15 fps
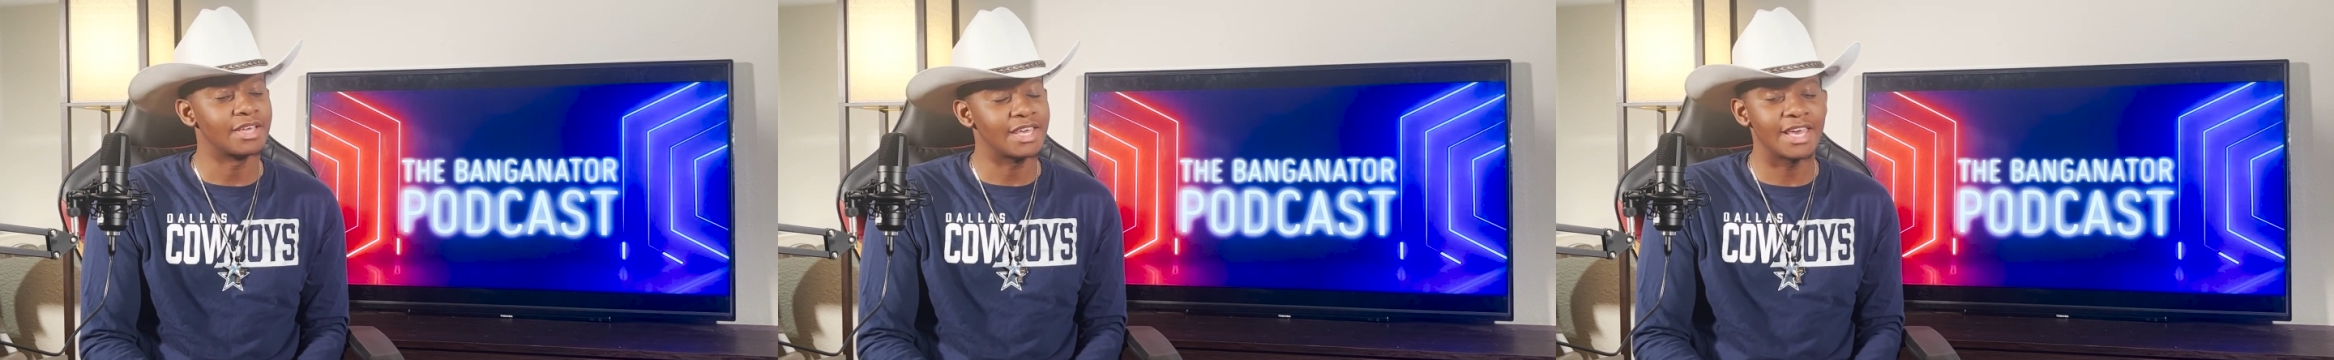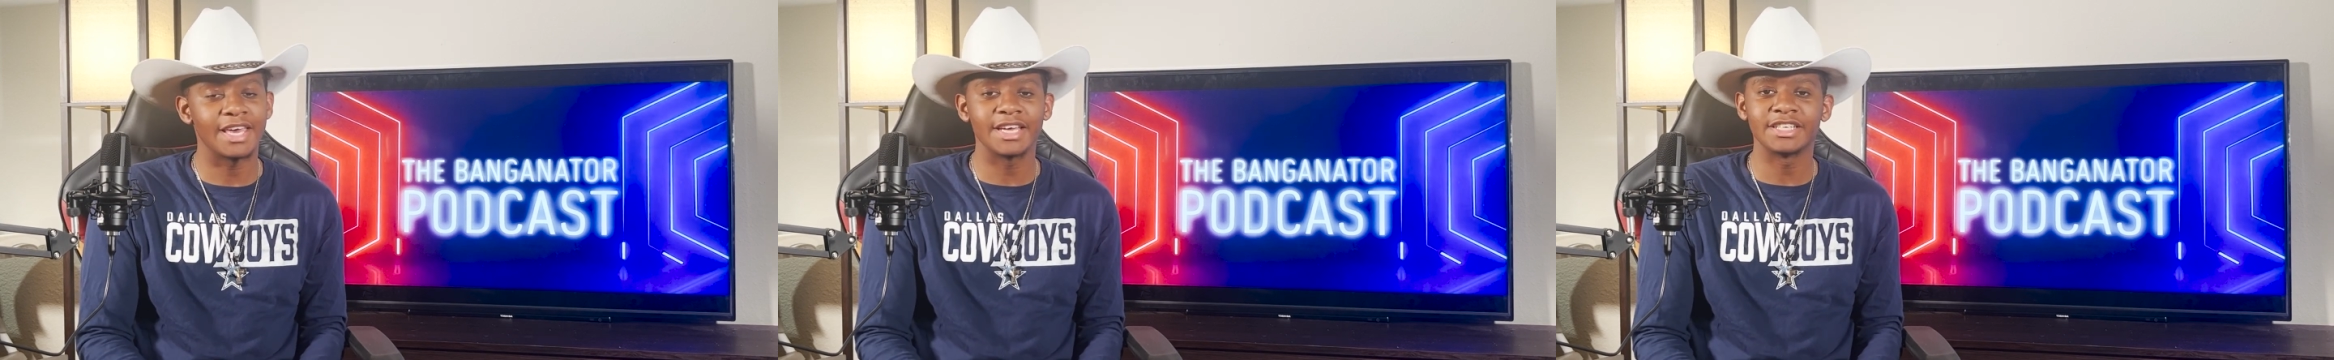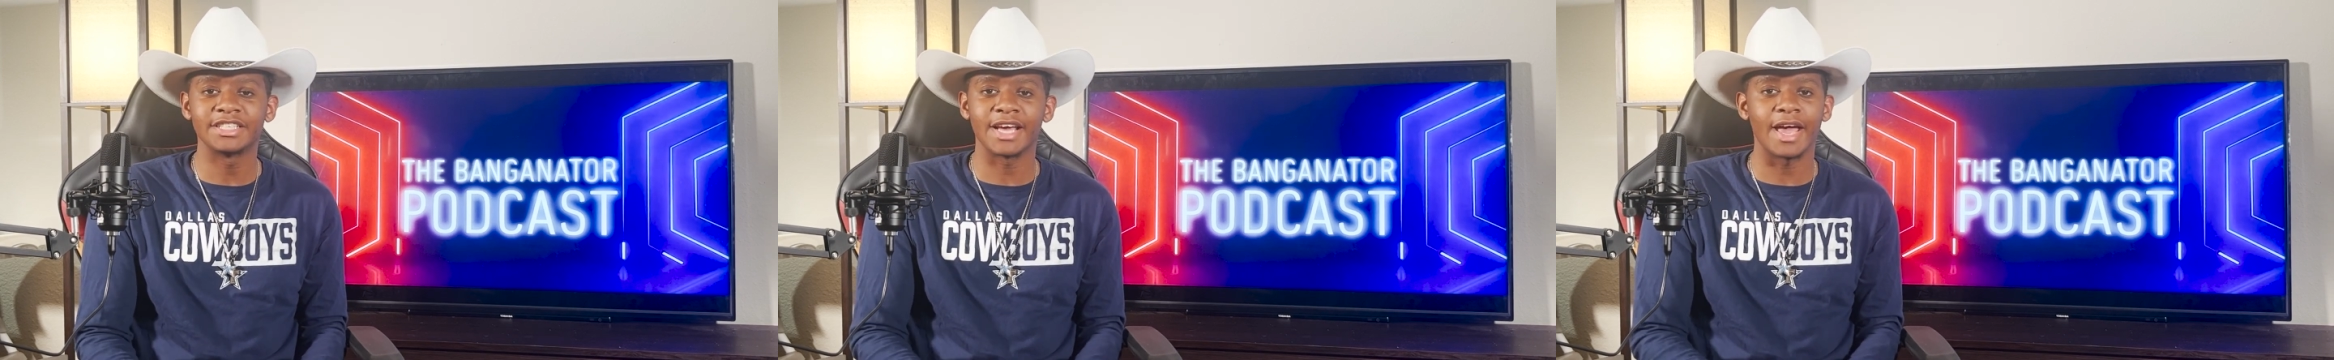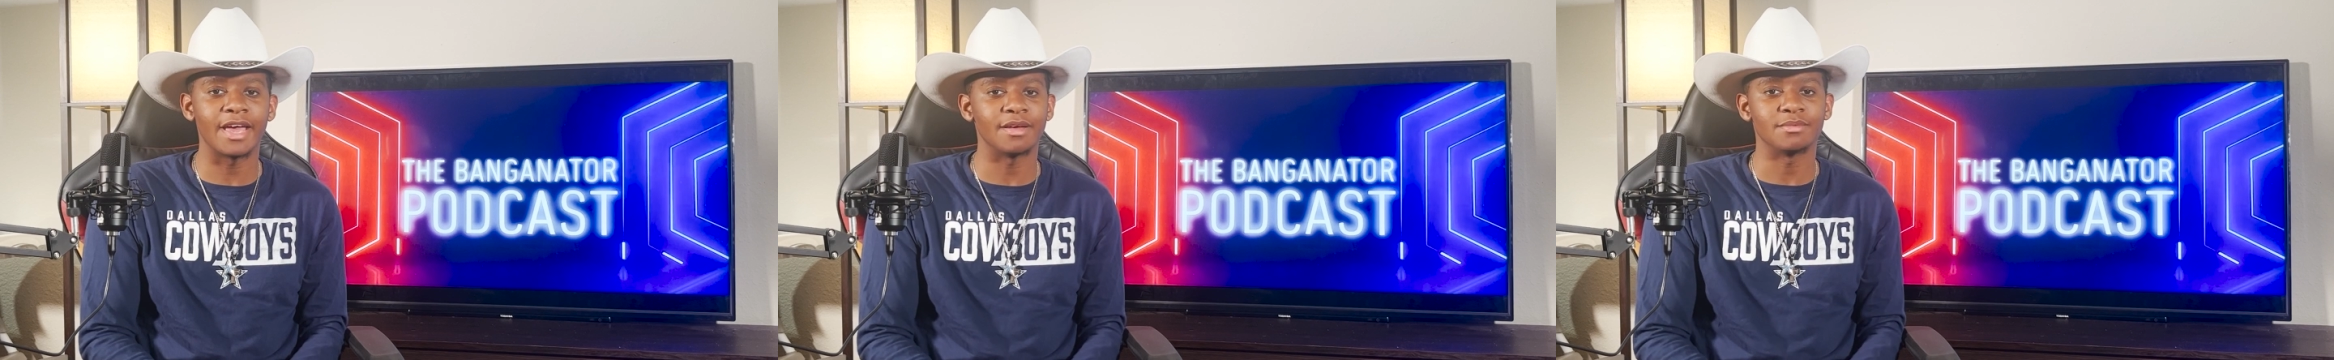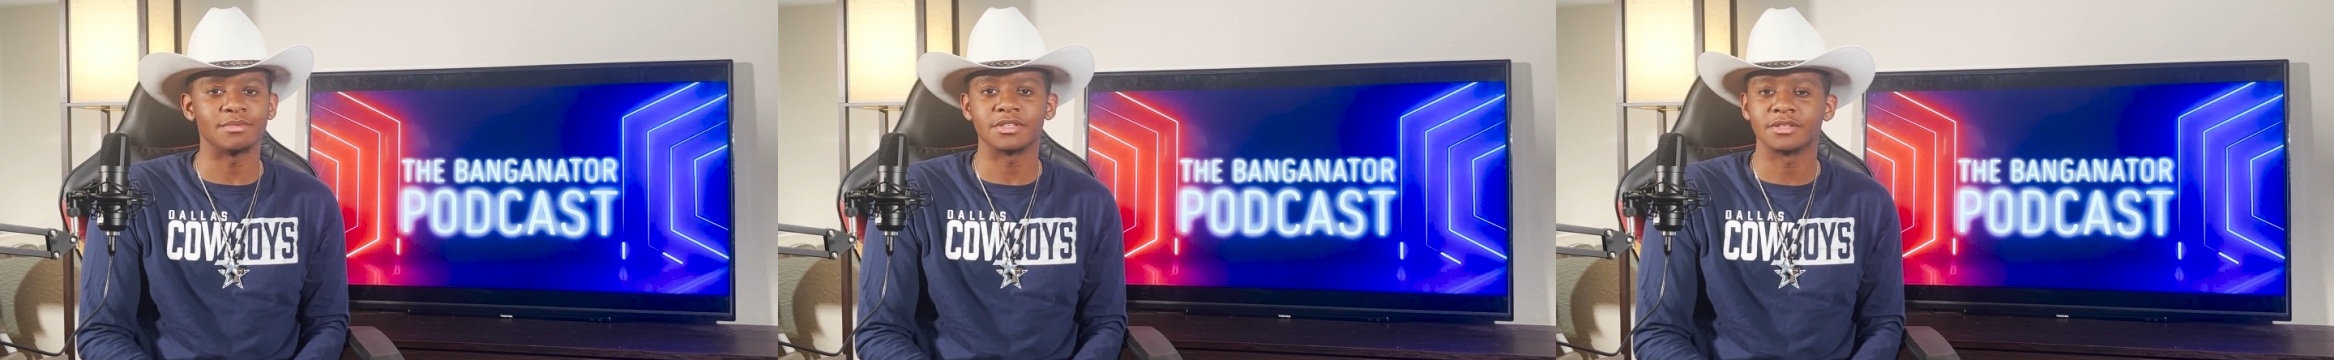King
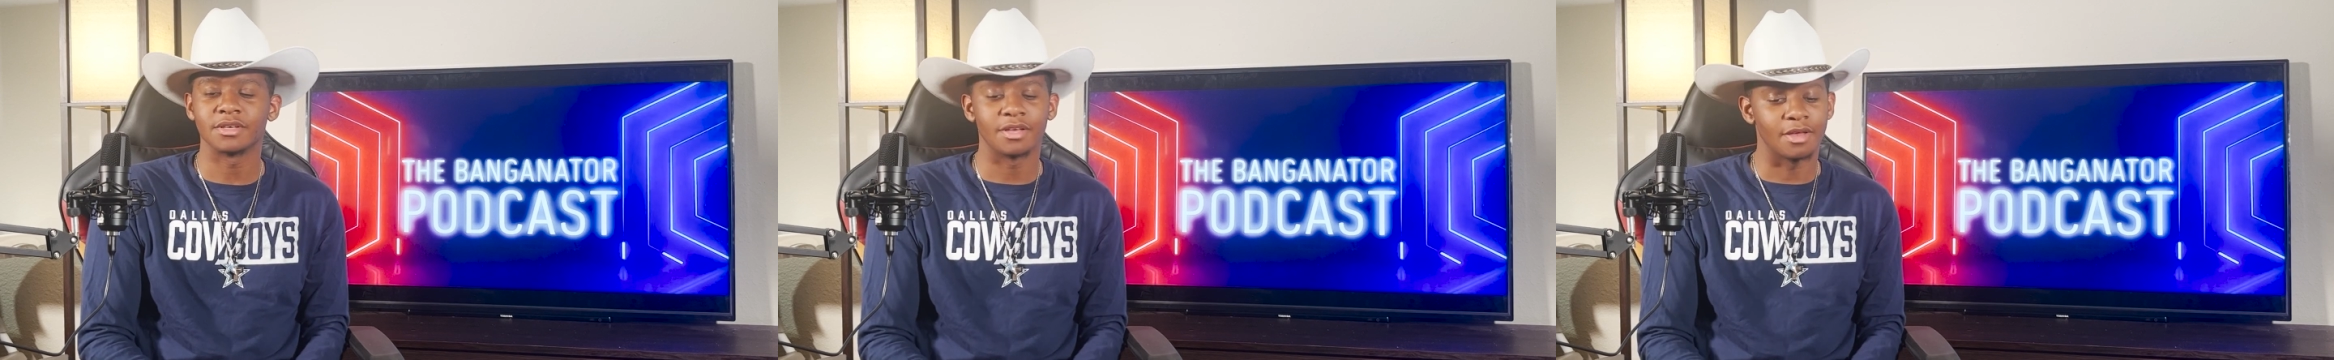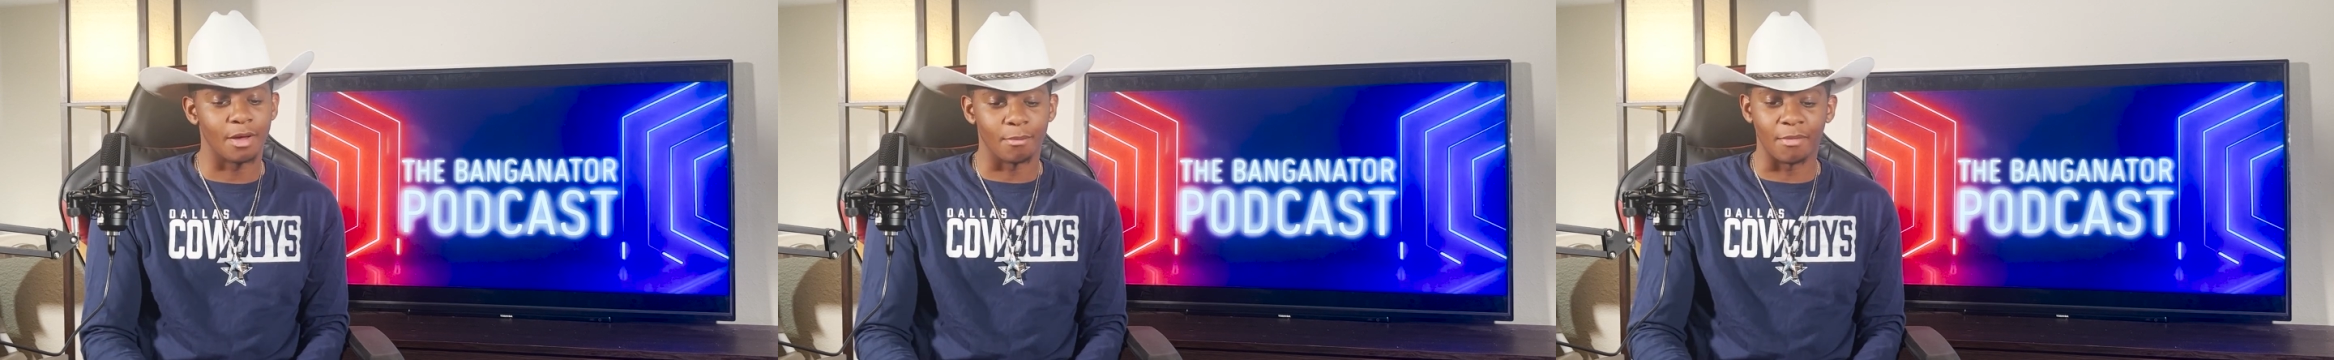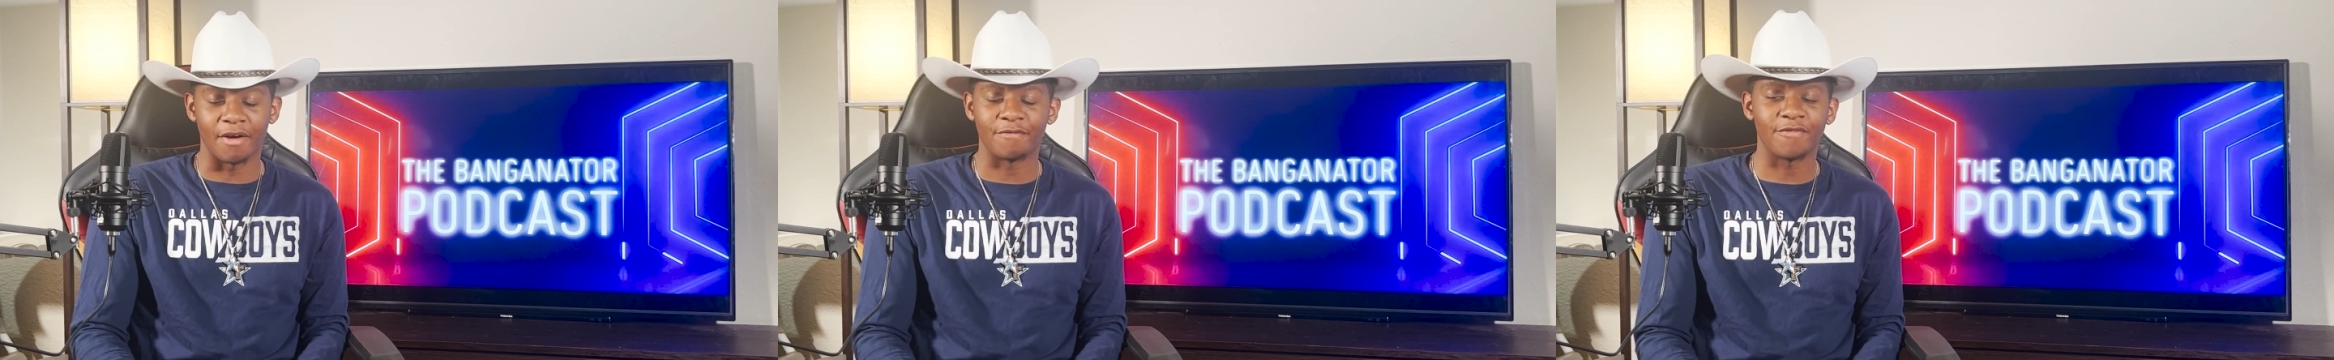James, my